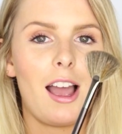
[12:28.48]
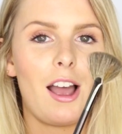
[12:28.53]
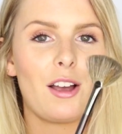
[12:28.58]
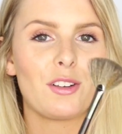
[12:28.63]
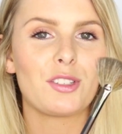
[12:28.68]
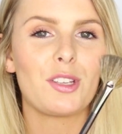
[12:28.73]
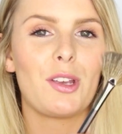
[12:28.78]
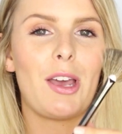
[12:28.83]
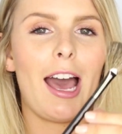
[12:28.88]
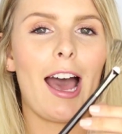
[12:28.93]
I
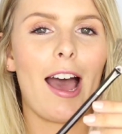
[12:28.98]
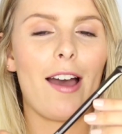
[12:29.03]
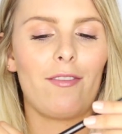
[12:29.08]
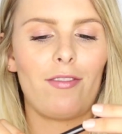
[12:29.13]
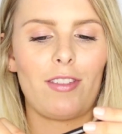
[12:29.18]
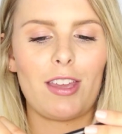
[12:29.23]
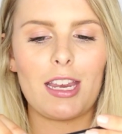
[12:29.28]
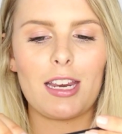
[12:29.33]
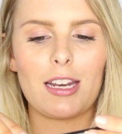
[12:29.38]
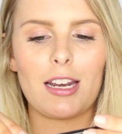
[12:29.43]
also
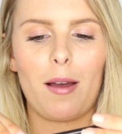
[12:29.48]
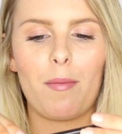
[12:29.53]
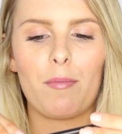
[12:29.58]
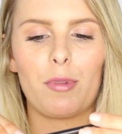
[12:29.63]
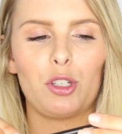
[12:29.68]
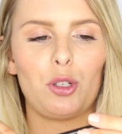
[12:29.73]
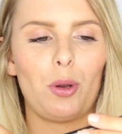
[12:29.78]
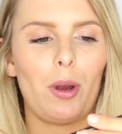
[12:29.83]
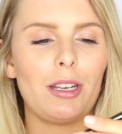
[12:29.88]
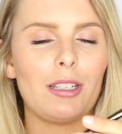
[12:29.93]
have the
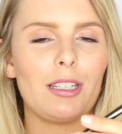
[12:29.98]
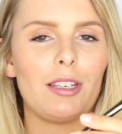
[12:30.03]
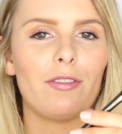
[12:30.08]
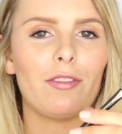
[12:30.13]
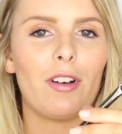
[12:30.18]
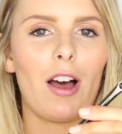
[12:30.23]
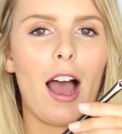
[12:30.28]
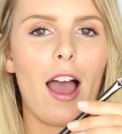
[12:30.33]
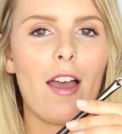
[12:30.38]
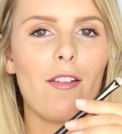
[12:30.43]
number
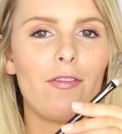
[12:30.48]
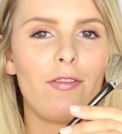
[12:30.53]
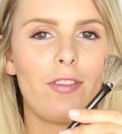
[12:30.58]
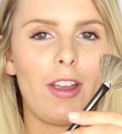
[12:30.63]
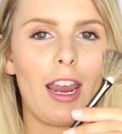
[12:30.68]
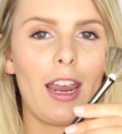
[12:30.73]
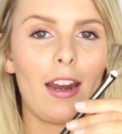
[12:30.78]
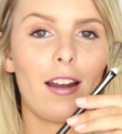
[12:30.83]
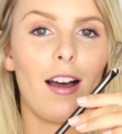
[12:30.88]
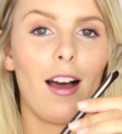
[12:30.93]
25
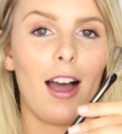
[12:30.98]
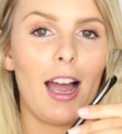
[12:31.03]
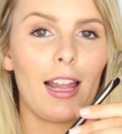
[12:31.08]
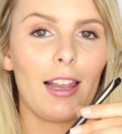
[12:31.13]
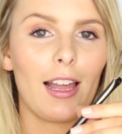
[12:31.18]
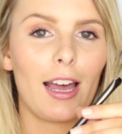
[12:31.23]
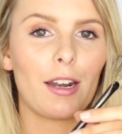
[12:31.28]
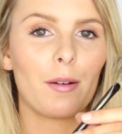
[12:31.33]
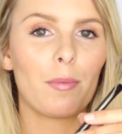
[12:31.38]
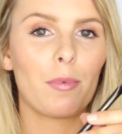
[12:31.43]
fan
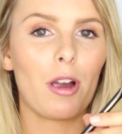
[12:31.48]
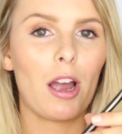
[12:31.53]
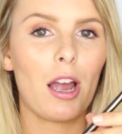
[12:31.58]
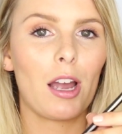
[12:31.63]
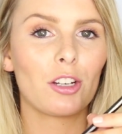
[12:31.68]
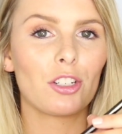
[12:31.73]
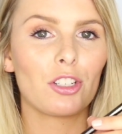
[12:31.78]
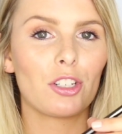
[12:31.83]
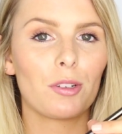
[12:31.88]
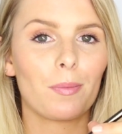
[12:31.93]
highlighter
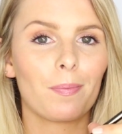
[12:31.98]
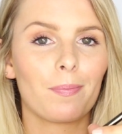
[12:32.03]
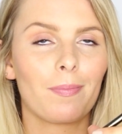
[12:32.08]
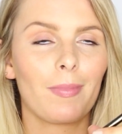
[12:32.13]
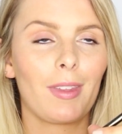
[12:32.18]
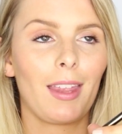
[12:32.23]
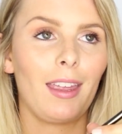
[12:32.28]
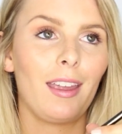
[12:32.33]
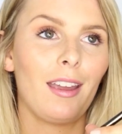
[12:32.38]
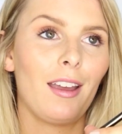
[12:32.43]
brush
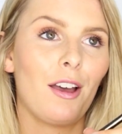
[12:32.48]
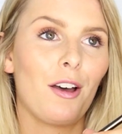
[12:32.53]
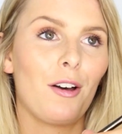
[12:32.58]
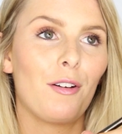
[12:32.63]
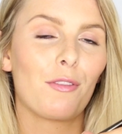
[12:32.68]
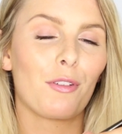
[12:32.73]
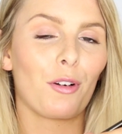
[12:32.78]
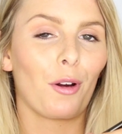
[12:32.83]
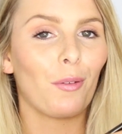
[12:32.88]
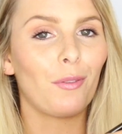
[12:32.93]

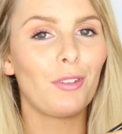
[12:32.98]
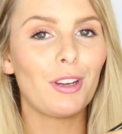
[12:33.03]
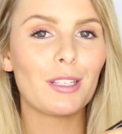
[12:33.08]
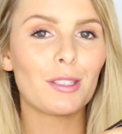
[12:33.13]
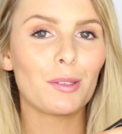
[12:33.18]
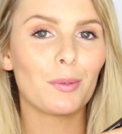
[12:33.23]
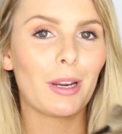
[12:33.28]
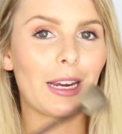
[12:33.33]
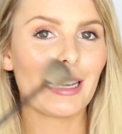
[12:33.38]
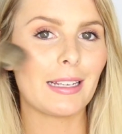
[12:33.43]
for
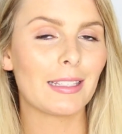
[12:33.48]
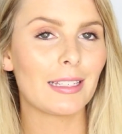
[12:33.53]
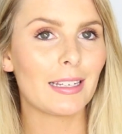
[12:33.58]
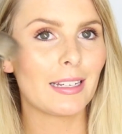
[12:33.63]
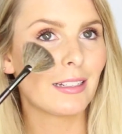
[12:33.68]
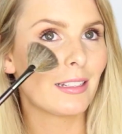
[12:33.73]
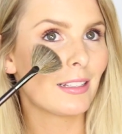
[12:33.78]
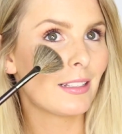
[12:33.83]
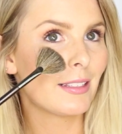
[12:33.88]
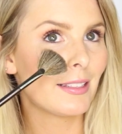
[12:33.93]
obvious
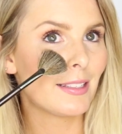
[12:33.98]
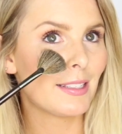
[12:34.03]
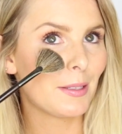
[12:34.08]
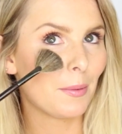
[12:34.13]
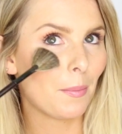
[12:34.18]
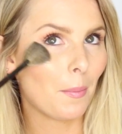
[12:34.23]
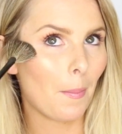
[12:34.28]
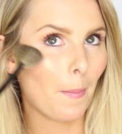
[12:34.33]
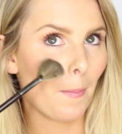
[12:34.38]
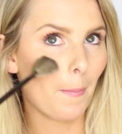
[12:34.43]
reasons.
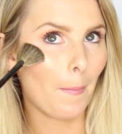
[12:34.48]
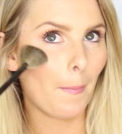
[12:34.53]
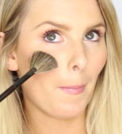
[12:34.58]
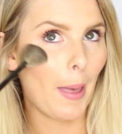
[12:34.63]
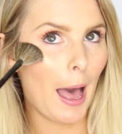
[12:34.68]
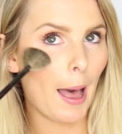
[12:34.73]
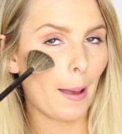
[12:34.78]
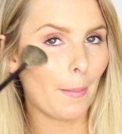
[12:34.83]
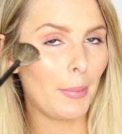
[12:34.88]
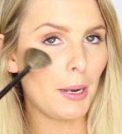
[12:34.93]

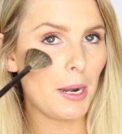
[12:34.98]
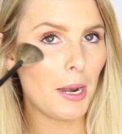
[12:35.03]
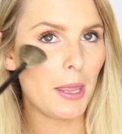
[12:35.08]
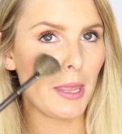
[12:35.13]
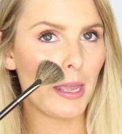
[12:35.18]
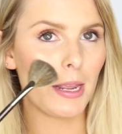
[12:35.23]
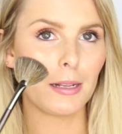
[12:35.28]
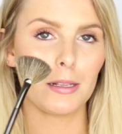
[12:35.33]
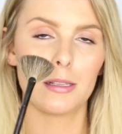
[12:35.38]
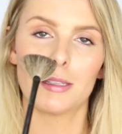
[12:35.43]
A bit of
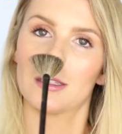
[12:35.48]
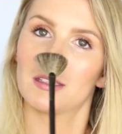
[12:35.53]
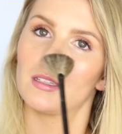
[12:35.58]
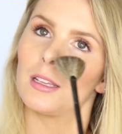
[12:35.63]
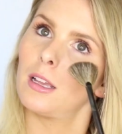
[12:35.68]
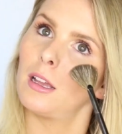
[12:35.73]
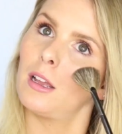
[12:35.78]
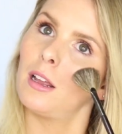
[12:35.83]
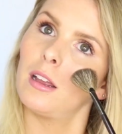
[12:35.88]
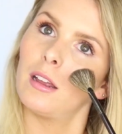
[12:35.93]
this,
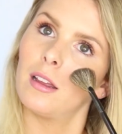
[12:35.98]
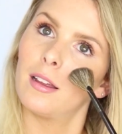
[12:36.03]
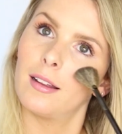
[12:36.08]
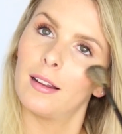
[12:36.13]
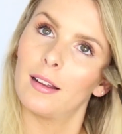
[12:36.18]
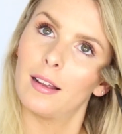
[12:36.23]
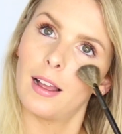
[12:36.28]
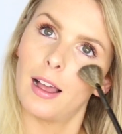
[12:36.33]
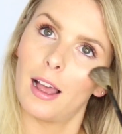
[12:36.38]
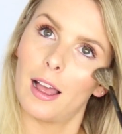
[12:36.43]

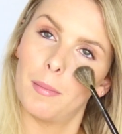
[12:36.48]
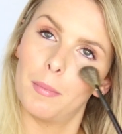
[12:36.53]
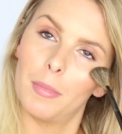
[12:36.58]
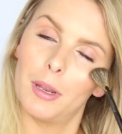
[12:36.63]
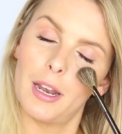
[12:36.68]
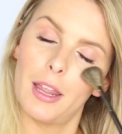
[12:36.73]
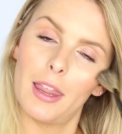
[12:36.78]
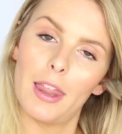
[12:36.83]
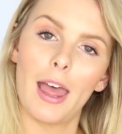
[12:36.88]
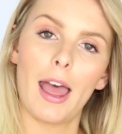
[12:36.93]
a
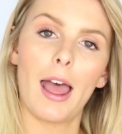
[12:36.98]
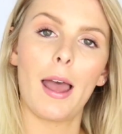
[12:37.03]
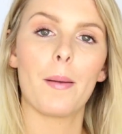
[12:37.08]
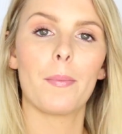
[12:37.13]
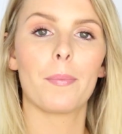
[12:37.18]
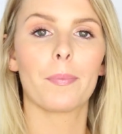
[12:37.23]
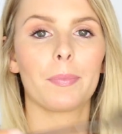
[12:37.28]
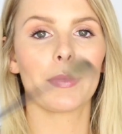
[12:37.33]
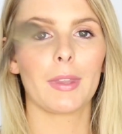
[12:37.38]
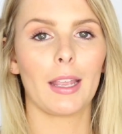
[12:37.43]
bit of that,
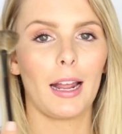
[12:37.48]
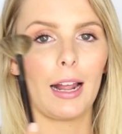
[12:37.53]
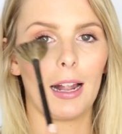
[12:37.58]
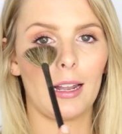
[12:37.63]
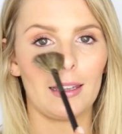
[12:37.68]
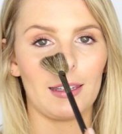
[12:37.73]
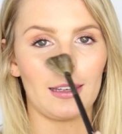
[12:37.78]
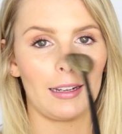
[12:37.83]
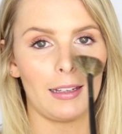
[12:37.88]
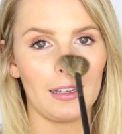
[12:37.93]
a
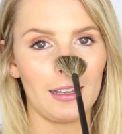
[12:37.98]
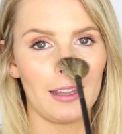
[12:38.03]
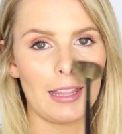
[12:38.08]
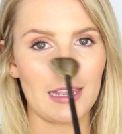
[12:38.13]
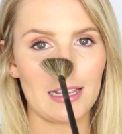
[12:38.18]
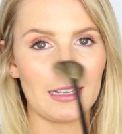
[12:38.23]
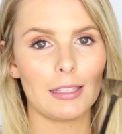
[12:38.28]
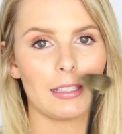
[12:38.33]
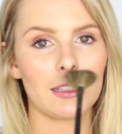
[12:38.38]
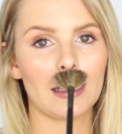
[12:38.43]
little of
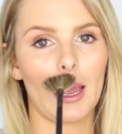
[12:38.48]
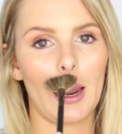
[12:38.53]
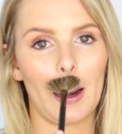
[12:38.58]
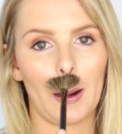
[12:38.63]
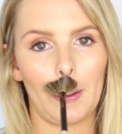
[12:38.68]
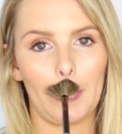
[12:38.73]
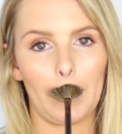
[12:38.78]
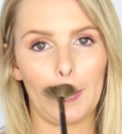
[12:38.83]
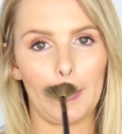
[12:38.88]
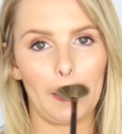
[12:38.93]
this, and
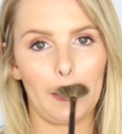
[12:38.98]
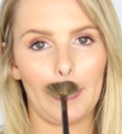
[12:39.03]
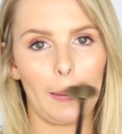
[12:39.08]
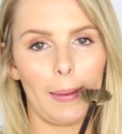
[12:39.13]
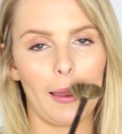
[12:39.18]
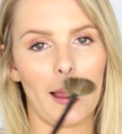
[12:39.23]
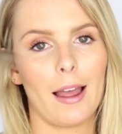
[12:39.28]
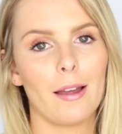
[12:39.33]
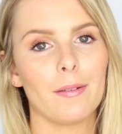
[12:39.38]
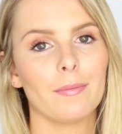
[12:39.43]
a little of
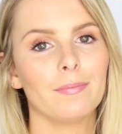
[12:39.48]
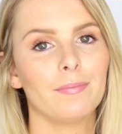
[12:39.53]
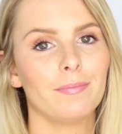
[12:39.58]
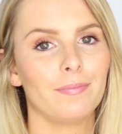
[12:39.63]
that.